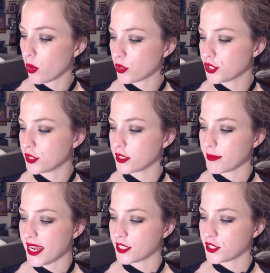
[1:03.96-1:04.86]
cautions
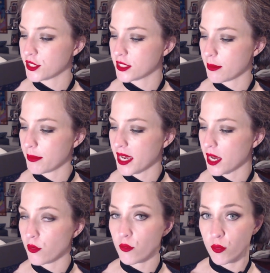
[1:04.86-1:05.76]
managers
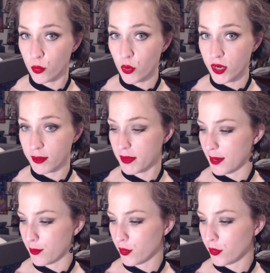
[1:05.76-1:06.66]
about rewarding
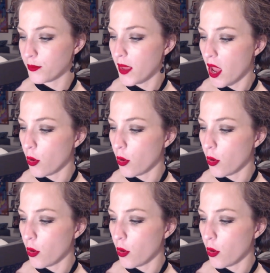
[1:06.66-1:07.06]
people